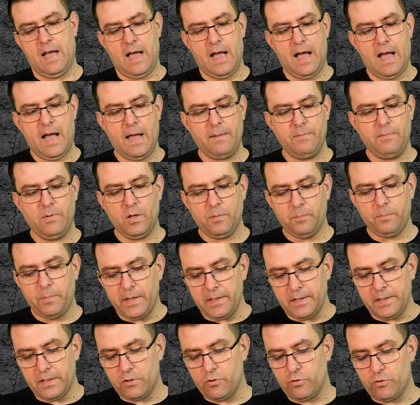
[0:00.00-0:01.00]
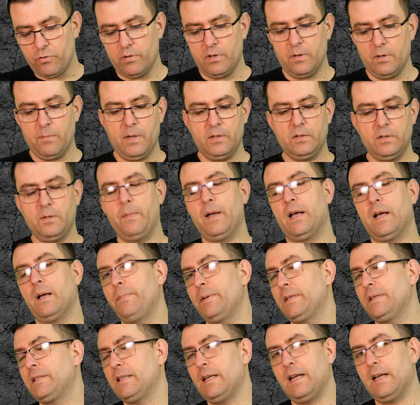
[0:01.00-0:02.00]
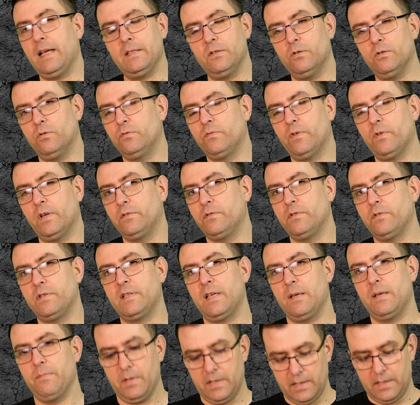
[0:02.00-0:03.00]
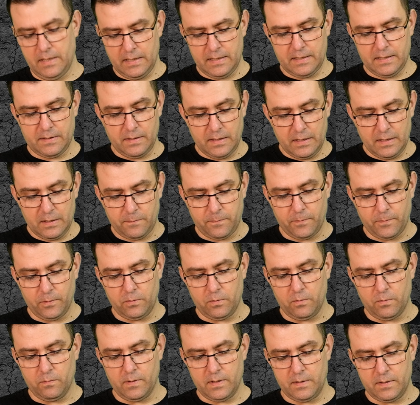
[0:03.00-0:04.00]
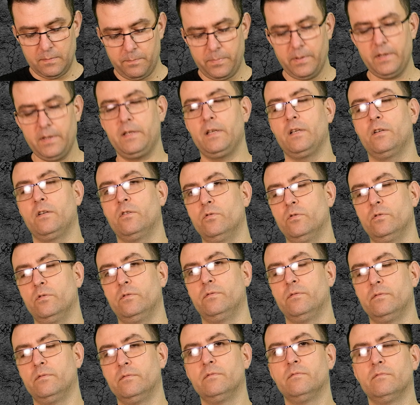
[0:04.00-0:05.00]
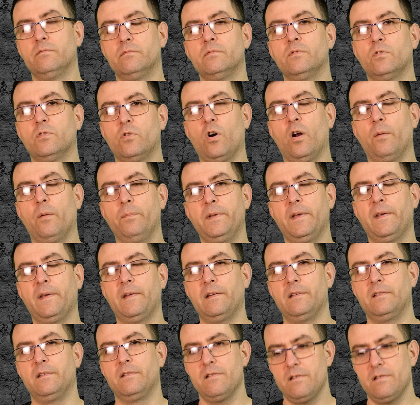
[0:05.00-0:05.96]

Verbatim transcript: I'm not pretty sure about the megapixel I don't want to say but this this photo was pretty good cropped in.